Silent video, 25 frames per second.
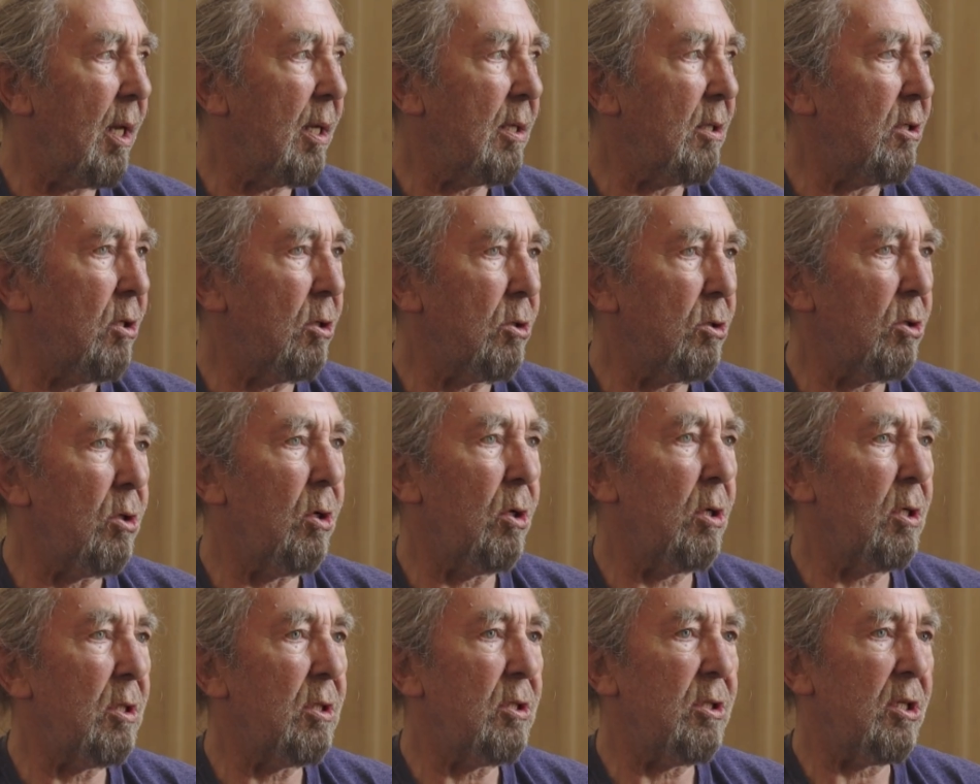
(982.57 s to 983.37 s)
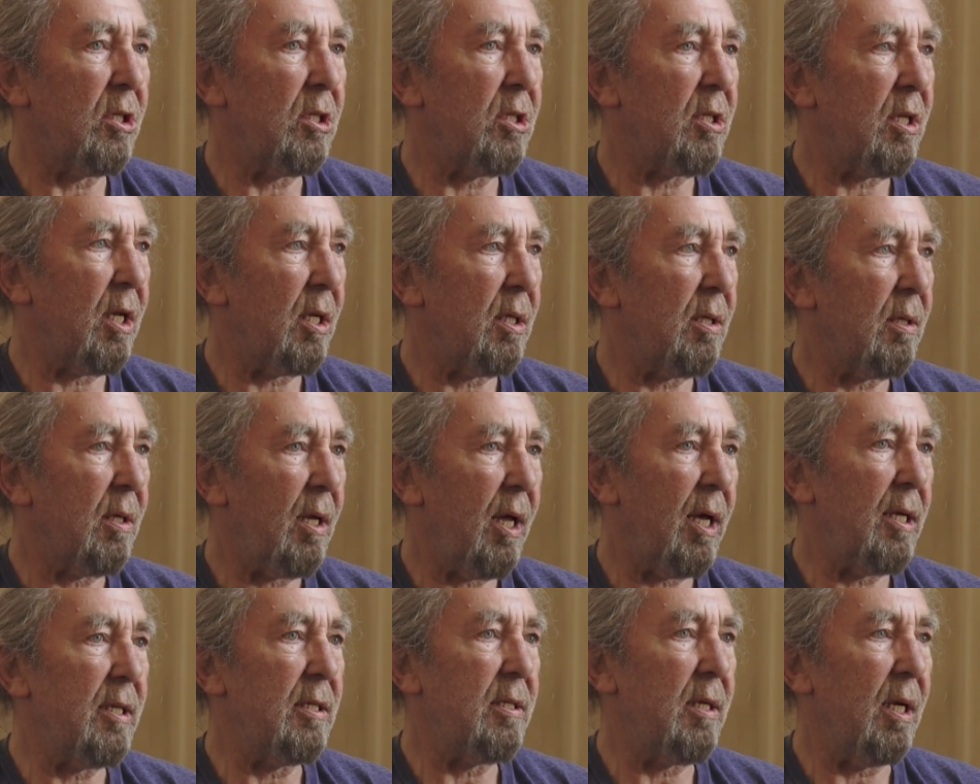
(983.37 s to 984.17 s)
and you're not just an
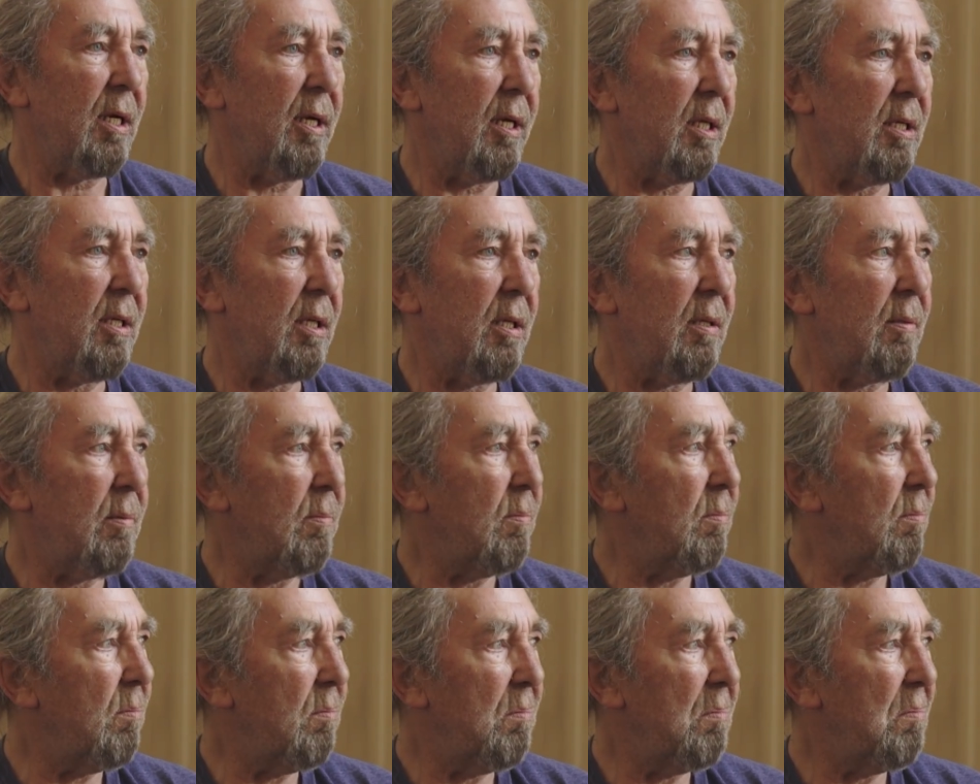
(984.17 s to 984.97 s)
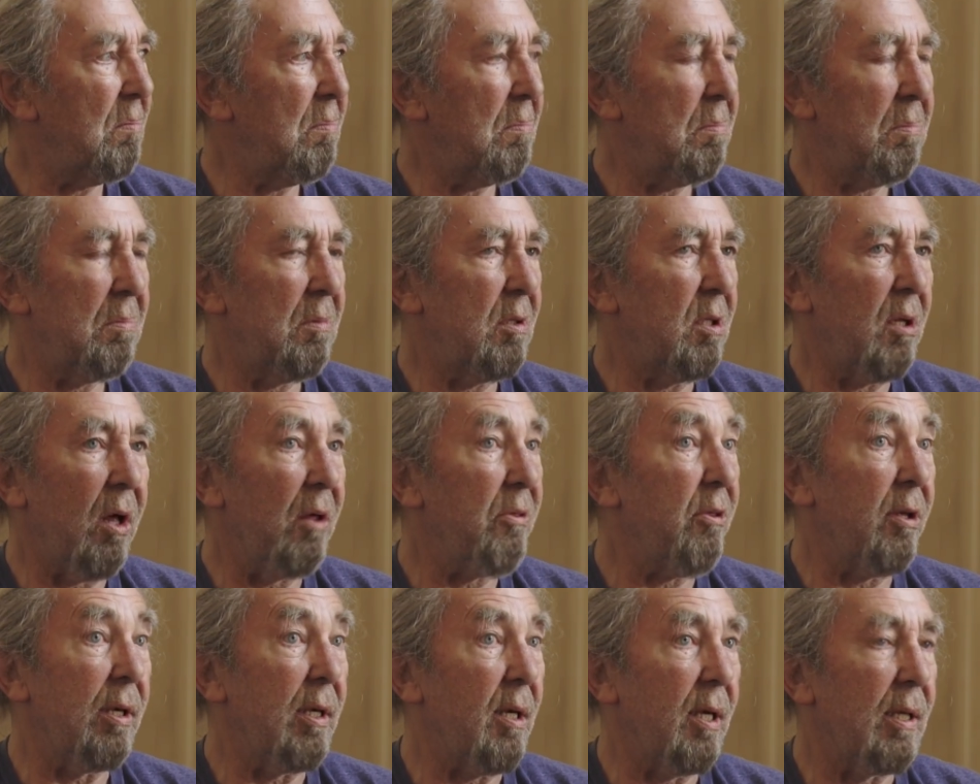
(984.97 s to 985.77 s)
isolated
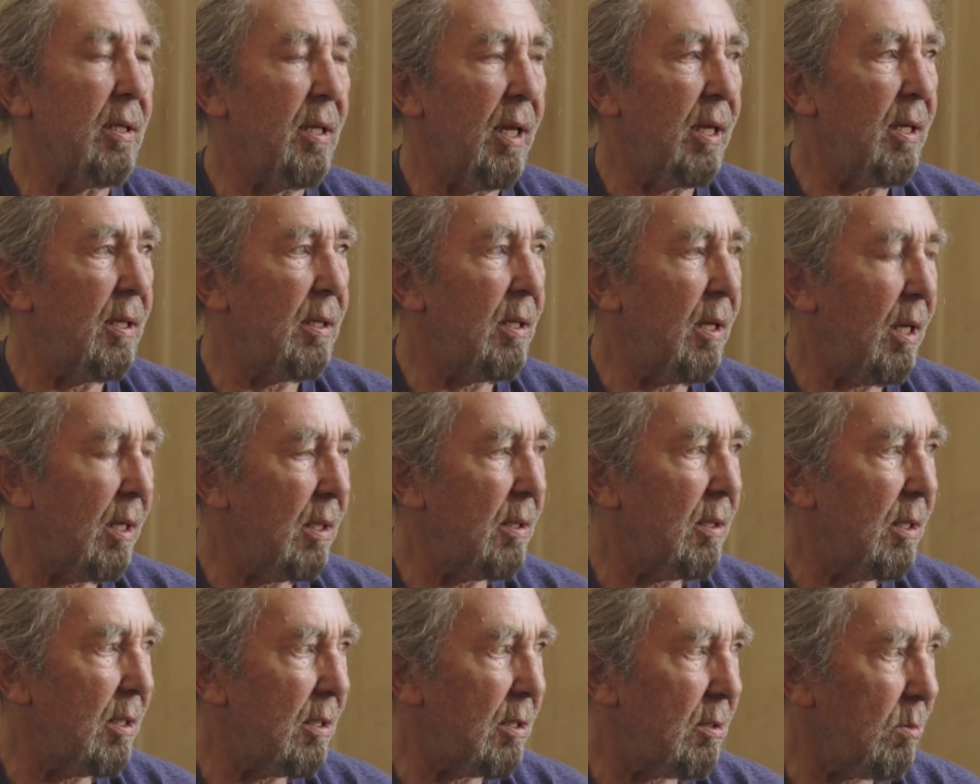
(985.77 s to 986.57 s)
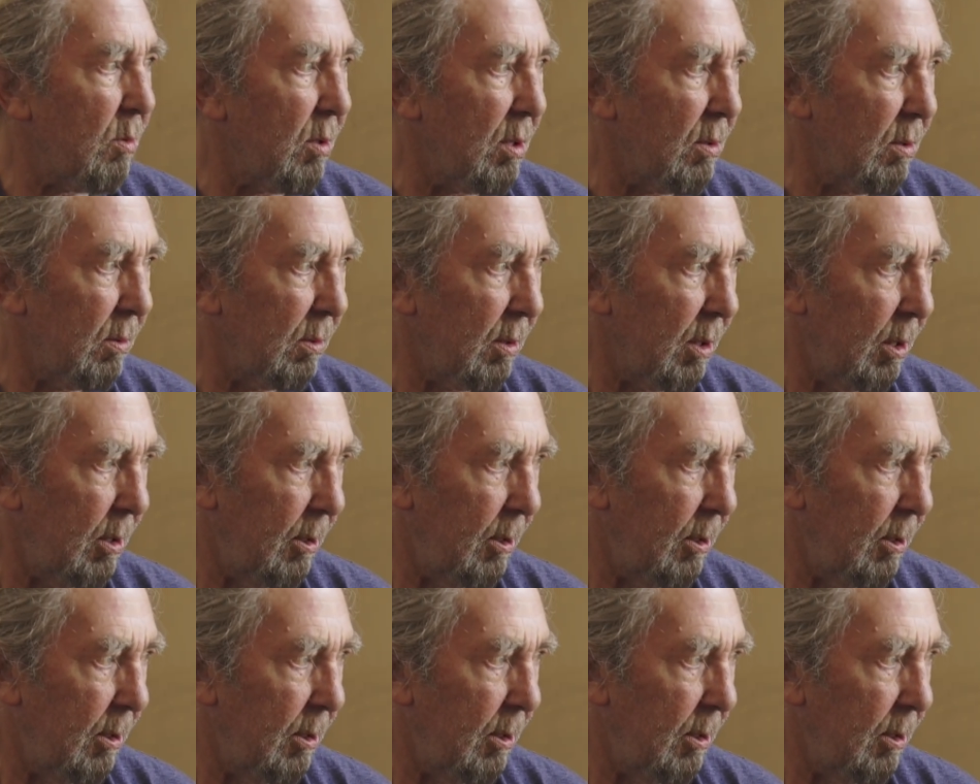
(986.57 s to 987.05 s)
nothing in this world.